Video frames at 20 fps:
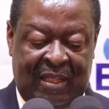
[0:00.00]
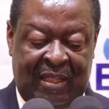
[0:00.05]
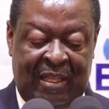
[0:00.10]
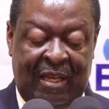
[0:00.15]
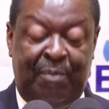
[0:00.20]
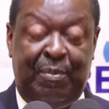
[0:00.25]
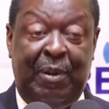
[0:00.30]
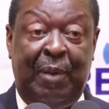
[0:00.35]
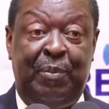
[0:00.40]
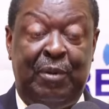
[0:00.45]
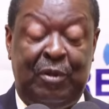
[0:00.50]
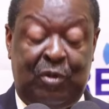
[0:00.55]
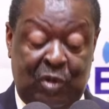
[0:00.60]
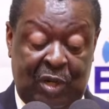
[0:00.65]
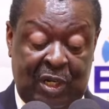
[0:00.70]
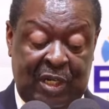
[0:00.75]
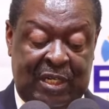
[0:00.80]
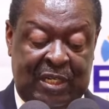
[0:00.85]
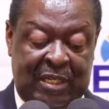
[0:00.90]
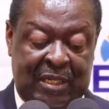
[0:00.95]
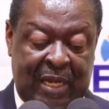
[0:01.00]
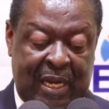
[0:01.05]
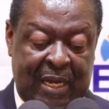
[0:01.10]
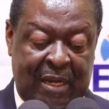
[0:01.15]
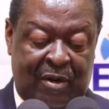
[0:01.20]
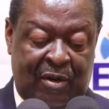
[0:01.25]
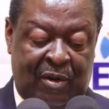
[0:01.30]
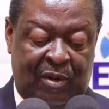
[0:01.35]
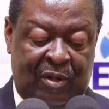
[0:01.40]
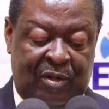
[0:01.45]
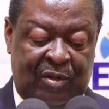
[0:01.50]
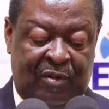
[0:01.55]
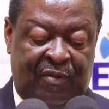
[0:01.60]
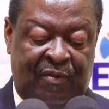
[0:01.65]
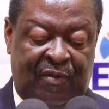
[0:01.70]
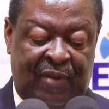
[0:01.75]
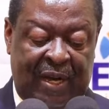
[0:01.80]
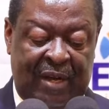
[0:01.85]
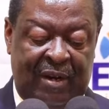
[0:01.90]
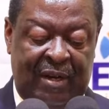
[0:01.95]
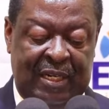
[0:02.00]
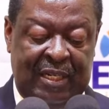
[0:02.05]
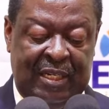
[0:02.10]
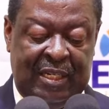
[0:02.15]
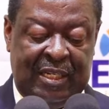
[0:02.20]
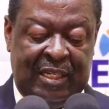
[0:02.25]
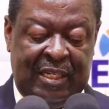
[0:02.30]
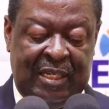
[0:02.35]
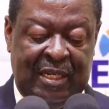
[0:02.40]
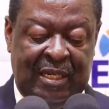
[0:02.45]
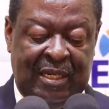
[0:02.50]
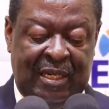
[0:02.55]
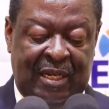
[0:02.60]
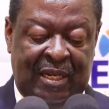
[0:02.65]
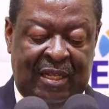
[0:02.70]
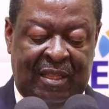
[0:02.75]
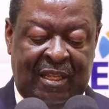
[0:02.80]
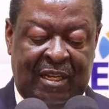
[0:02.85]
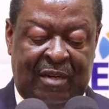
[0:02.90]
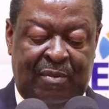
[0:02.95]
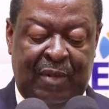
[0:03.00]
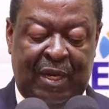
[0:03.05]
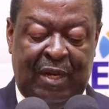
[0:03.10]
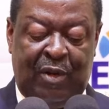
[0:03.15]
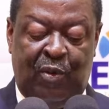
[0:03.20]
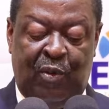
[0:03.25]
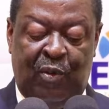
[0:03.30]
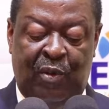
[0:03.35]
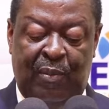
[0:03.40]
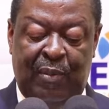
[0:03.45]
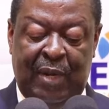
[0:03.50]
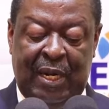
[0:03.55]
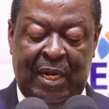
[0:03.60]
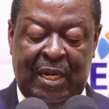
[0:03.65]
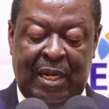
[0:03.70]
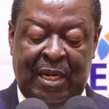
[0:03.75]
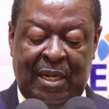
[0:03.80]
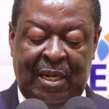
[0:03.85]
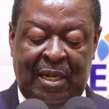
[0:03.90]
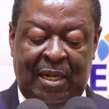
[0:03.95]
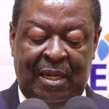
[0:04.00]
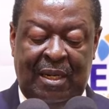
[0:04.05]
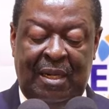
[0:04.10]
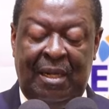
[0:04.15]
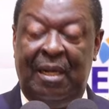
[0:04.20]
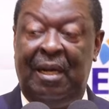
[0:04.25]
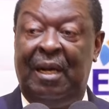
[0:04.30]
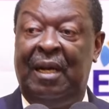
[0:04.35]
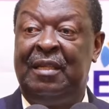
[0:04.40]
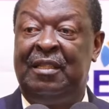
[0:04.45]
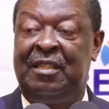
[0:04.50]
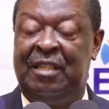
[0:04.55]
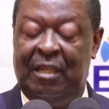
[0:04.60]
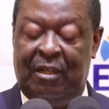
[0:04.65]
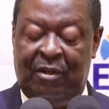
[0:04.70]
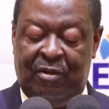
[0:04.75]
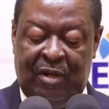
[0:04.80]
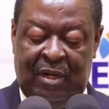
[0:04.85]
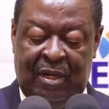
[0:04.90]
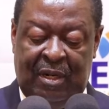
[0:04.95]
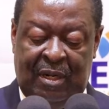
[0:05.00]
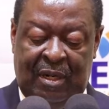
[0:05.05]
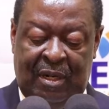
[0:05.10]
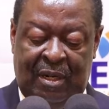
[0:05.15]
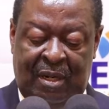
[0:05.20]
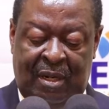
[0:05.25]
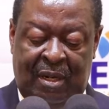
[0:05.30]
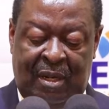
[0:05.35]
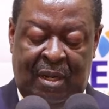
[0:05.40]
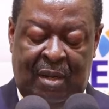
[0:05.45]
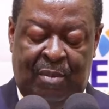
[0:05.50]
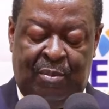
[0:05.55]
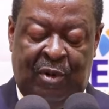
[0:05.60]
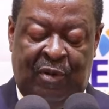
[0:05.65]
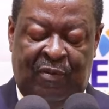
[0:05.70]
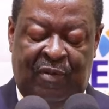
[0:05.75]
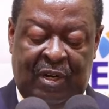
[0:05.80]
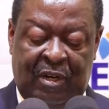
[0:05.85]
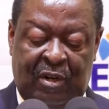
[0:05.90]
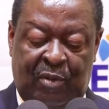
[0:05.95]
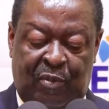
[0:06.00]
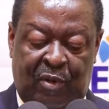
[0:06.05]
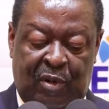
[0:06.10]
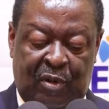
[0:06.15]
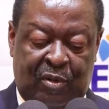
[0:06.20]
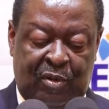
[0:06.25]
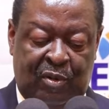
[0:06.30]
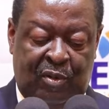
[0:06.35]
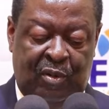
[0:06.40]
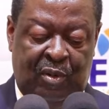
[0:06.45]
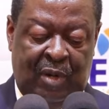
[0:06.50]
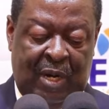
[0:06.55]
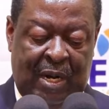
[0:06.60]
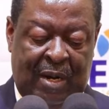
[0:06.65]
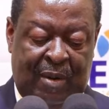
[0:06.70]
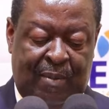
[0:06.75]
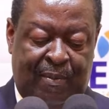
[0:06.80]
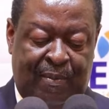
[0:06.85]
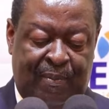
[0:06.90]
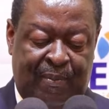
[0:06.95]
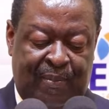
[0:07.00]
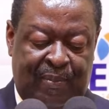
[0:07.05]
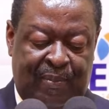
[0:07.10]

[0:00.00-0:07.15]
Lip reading: They perpetuate cycles of violence that make women and children more vulnerable to harm.